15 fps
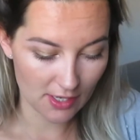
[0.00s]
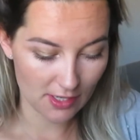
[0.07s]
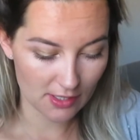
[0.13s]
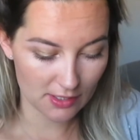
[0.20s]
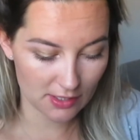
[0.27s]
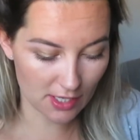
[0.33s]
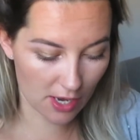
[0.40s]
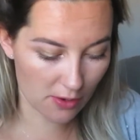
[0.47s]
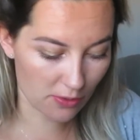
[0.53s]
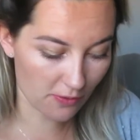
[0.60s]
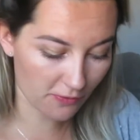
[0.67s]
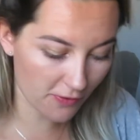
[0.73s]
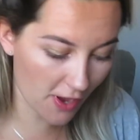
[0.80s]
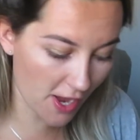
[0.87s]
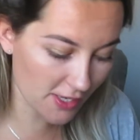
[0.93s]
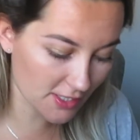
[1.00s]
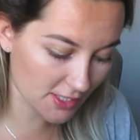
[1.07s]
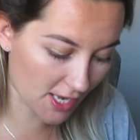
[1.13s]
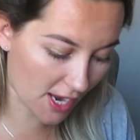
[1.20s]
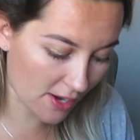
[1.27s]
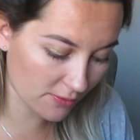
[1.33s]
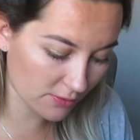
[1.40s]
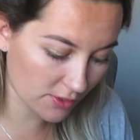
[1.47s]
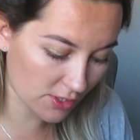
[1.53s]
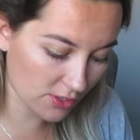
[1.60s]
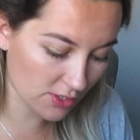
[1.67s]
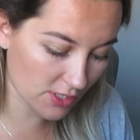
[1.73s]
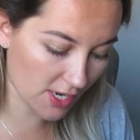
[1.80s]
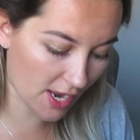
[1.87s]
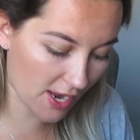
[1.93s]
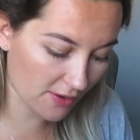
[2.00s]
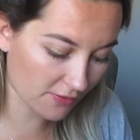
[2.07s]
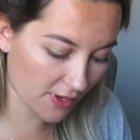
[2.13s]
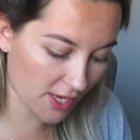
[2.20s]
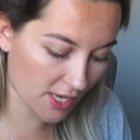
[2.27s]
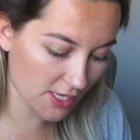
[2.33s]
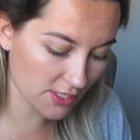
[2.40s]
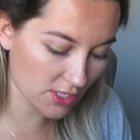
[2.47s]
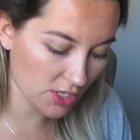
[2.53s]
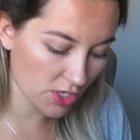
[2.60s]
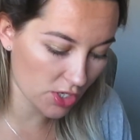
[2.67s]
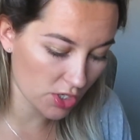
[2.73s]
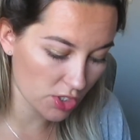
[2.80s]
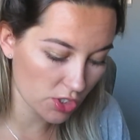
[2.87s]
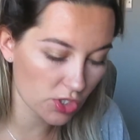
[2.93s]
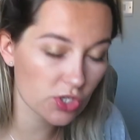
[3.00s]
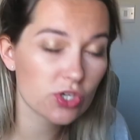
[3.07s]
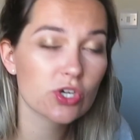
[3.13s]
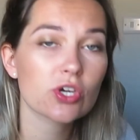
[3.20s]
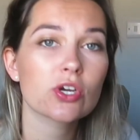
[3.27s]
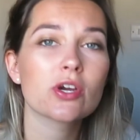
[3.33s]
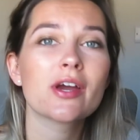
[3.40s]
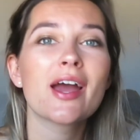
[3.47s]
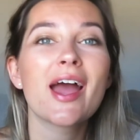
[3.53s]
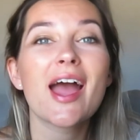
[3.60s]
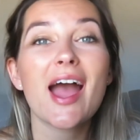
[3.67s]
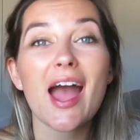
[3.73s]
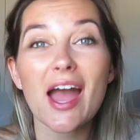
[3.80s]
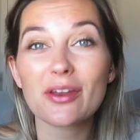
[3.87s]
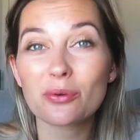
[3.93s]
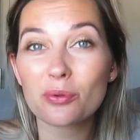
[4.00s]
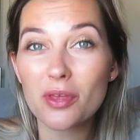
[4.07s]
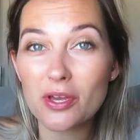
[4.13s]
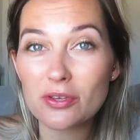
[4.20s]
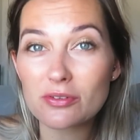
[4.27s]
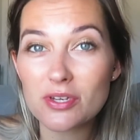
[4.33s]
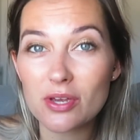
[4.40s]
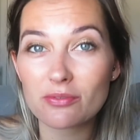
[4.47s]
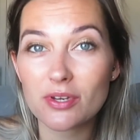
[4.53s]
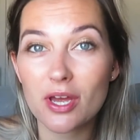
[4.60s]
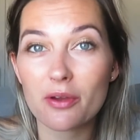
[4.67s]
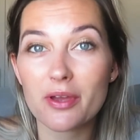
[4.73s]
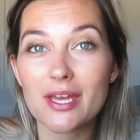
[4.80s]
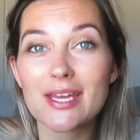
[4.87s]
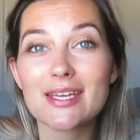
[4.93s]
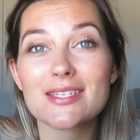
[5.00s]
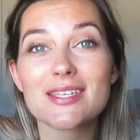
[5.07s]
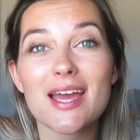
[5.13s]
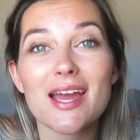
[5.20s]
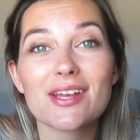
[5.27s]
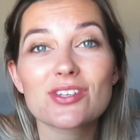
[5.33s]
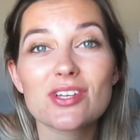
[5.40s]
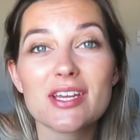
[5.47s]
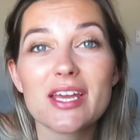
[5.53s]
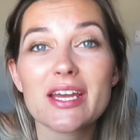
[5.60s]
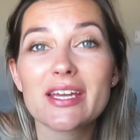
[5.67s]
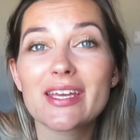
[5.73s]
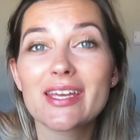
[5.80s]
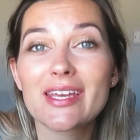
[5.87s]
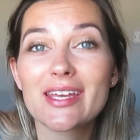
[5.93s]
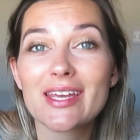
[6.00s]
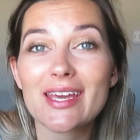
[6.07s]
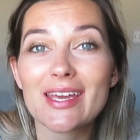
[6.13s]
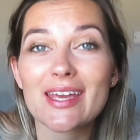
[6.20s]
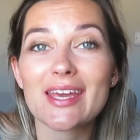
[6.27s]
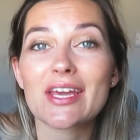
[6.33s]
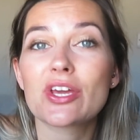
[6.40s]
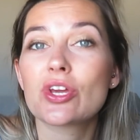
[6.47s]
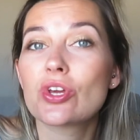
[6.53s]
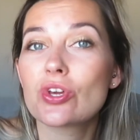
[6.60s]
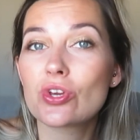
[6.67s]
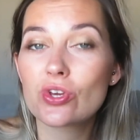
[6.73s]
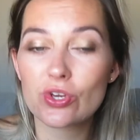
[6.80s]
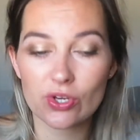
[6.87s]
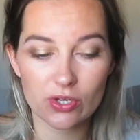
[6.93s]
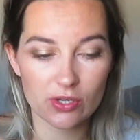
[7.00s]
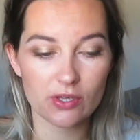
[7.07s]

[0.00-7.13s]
So the first sound you should have is K, and although you don't know it, it's actually a kicking K.